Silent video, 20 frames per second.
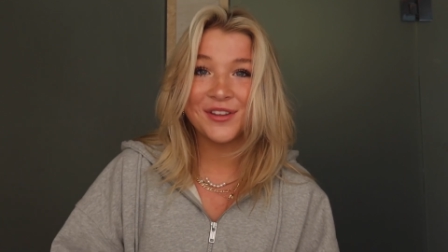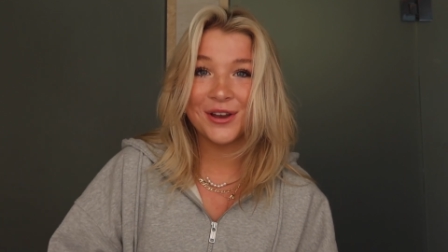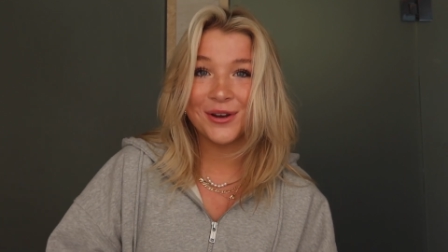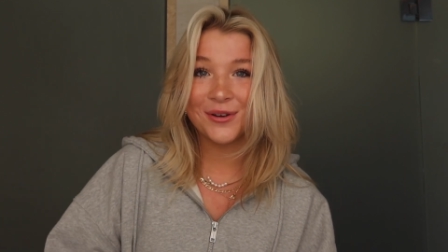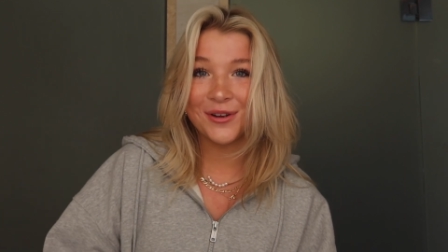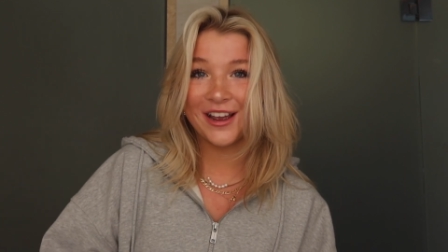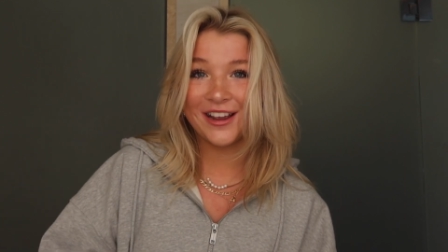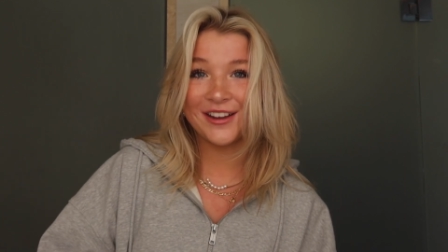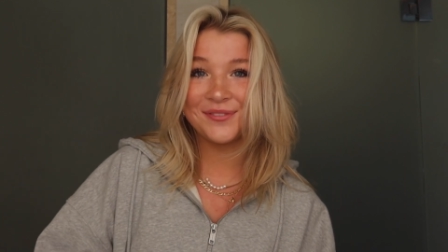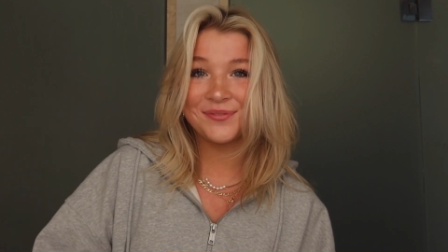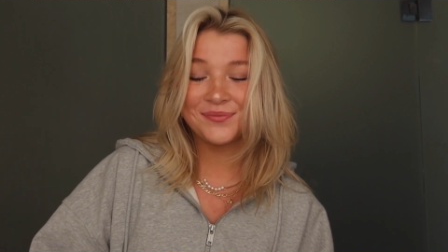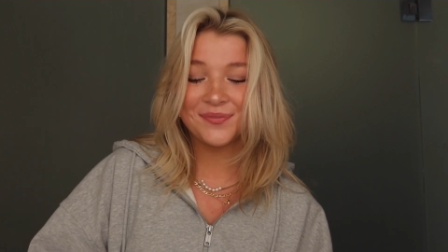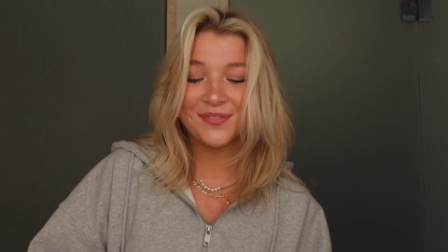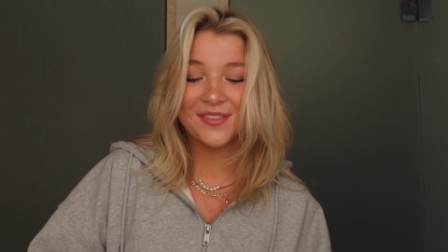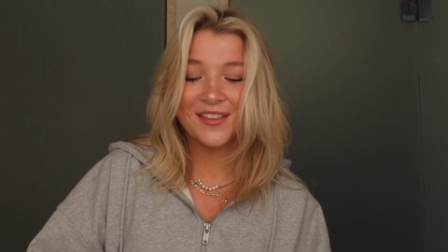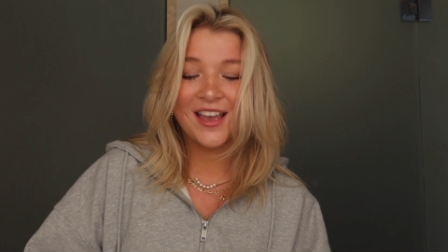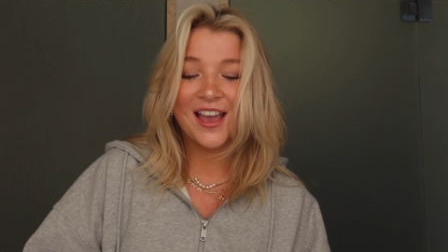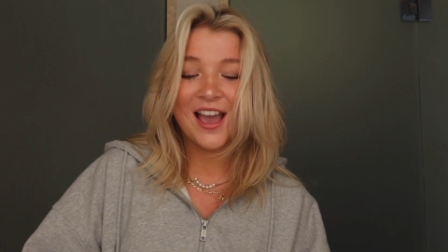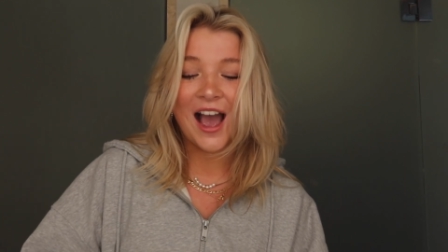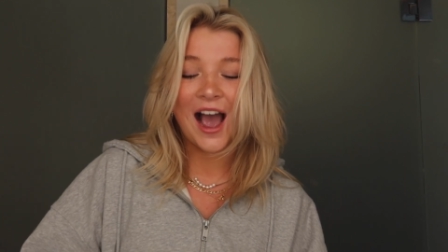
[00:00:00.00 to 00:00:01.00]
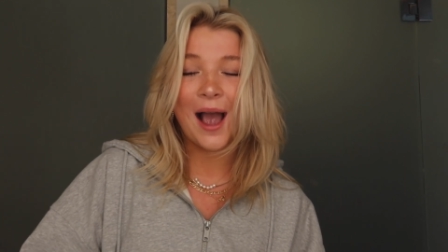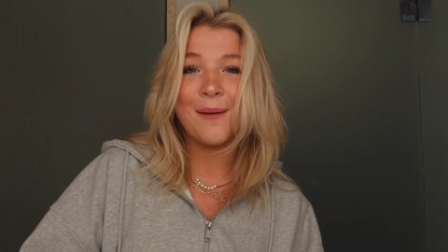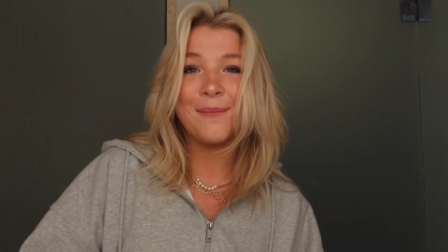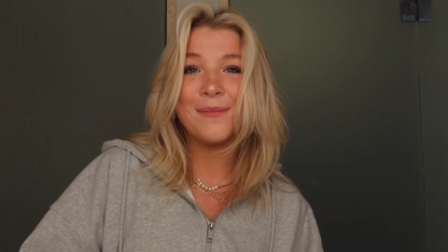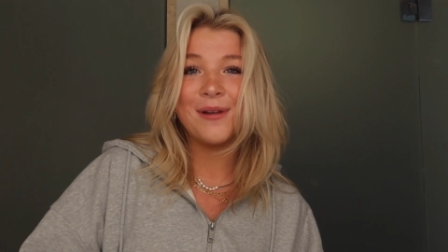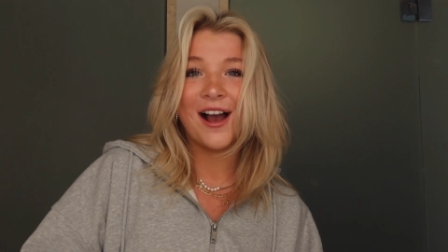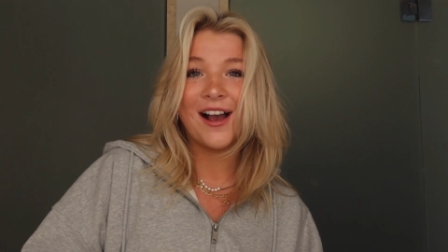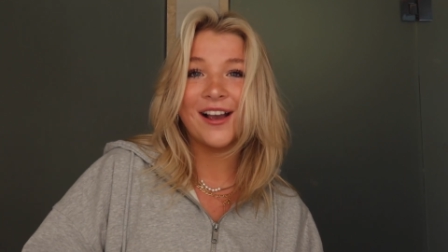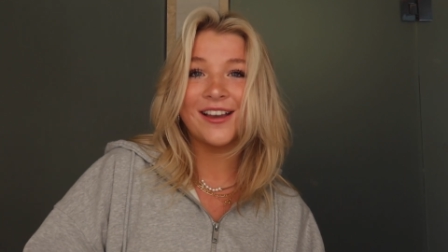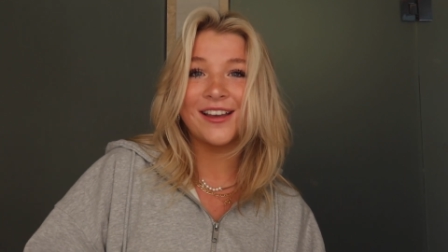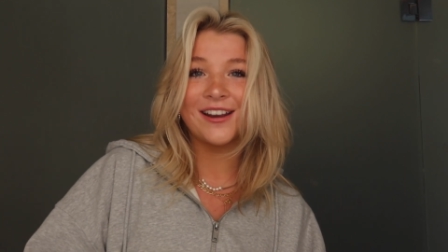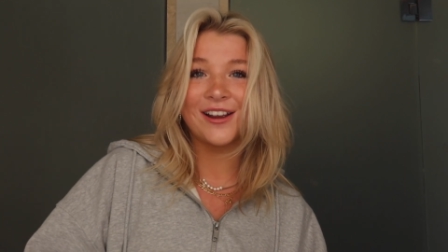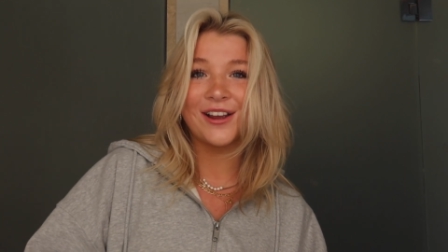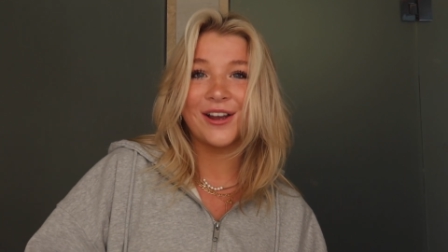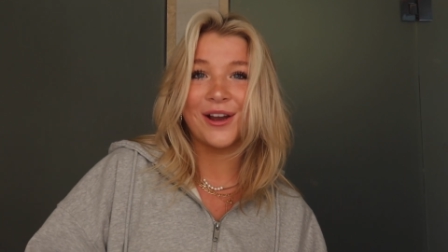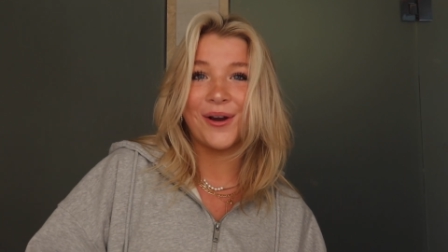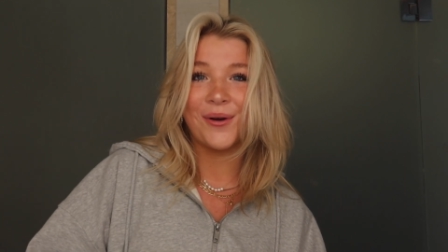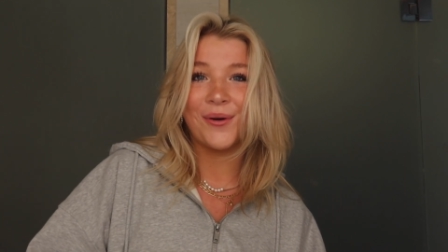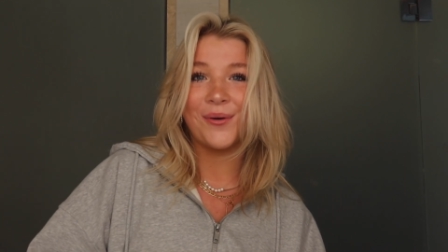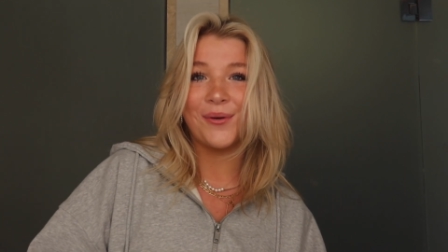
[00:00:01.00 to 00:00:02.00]
Okay, I'm not gonna
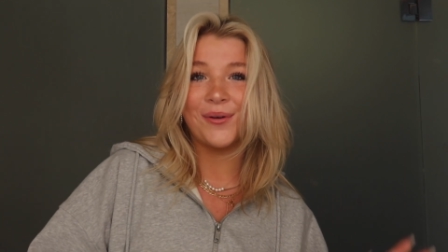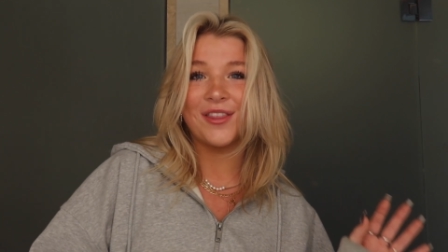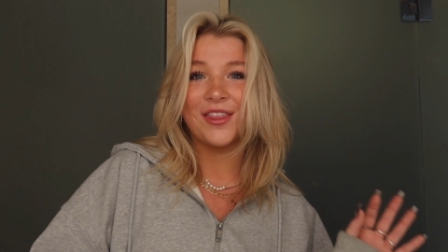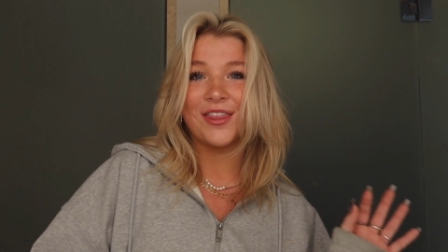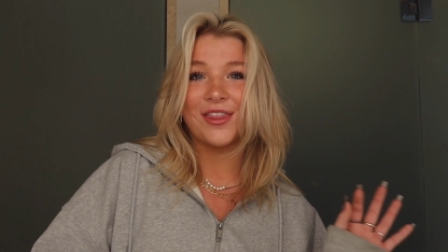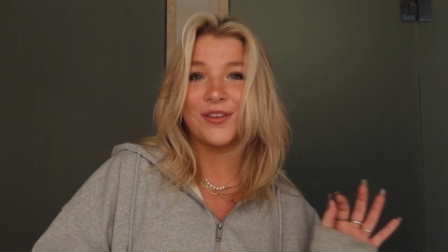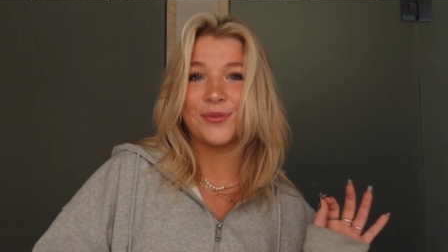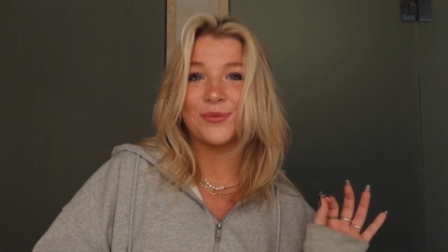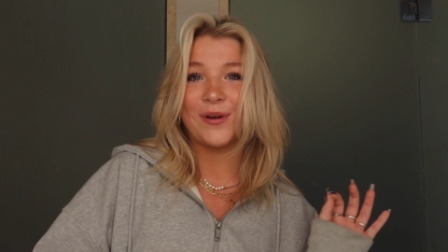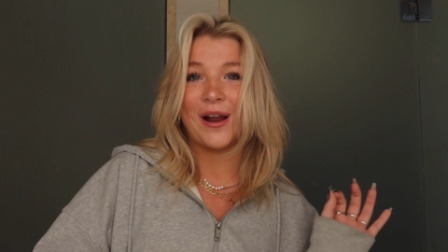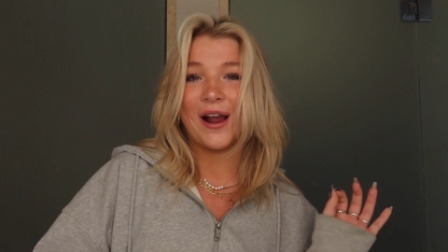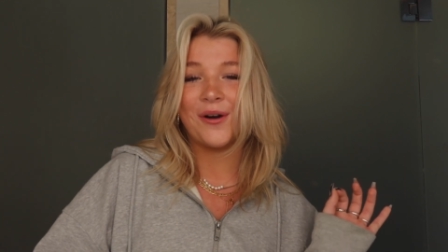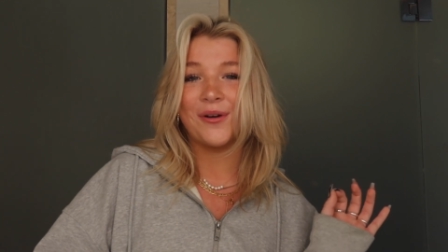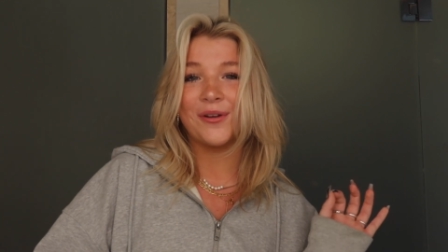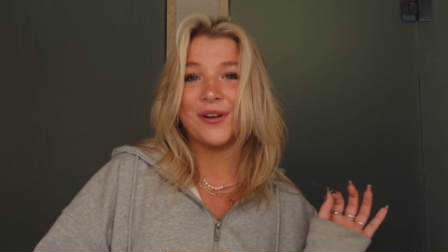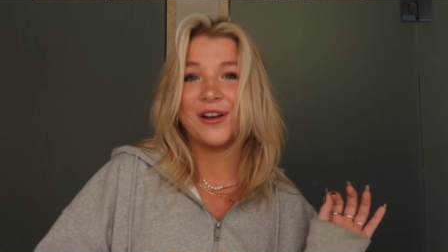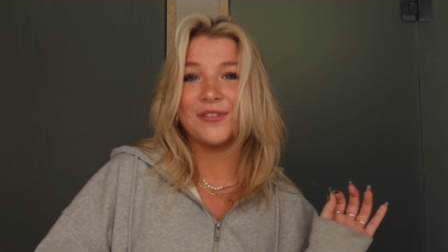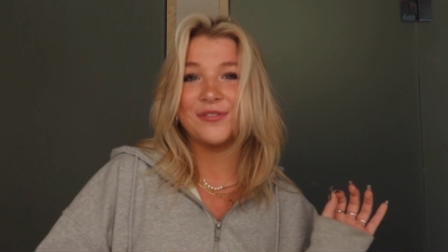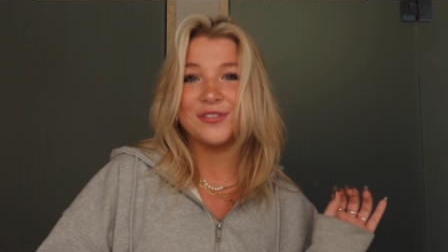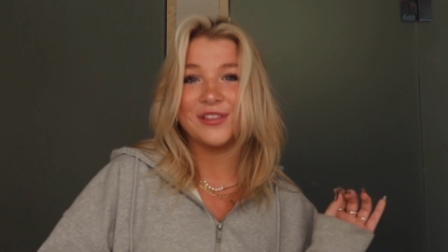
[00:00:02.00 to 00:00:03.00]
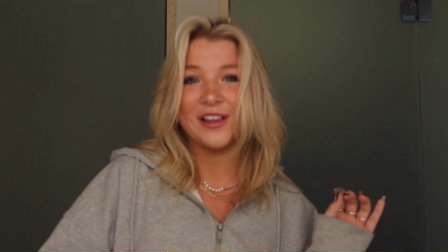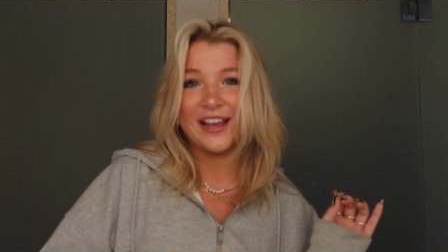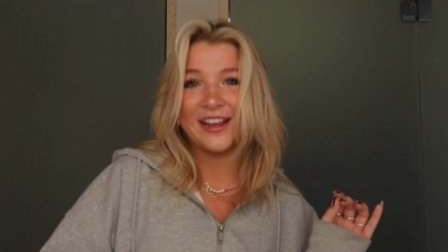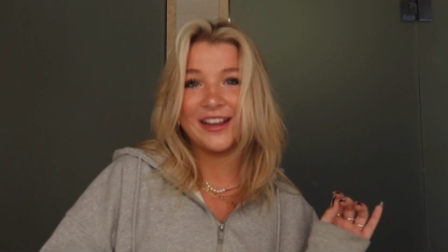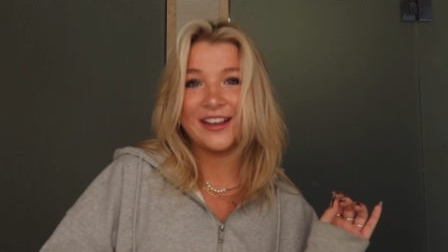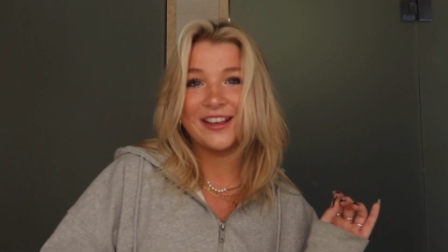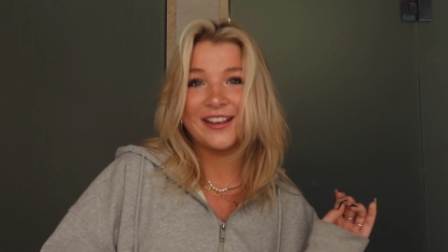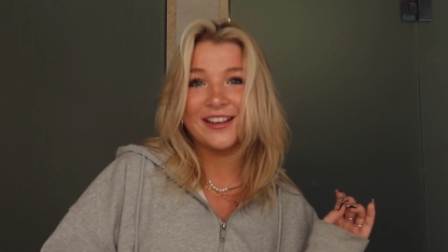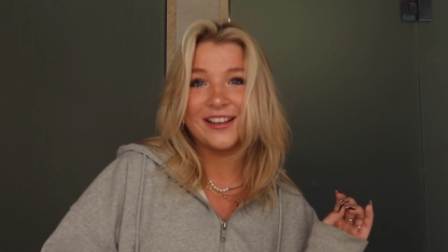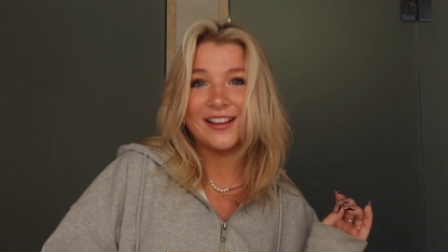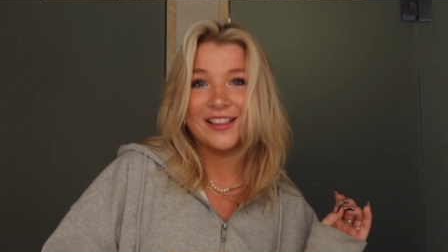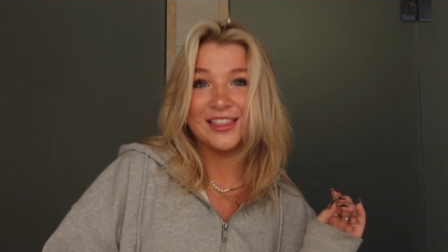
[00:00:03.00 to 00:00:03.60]
go the route of like